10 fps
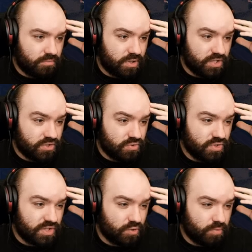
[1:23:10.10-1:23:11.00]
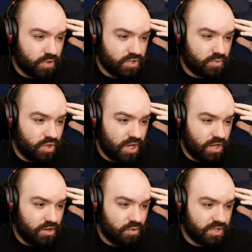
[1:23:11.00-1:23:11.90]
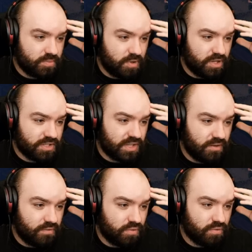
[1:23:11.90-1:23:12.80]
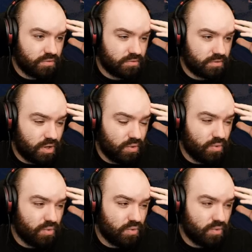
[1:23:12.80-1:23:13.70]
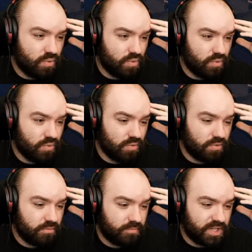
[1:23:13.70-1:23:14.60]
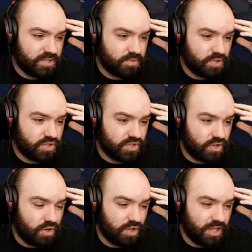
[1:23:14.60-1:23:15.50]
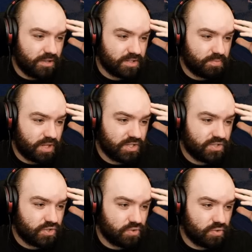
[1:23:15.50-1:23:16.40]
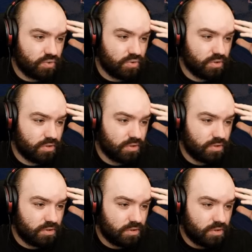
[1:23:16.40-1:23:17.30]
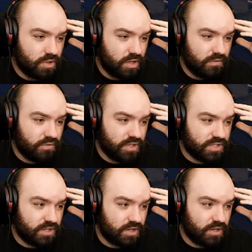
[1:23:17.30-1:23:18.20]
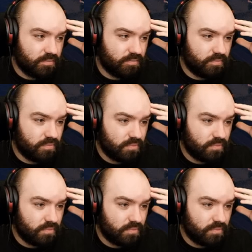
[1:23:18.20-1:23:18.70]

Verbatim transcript: Plus two skill points when you gain a new experience level. Oh, best purchased early. It's plus two every time.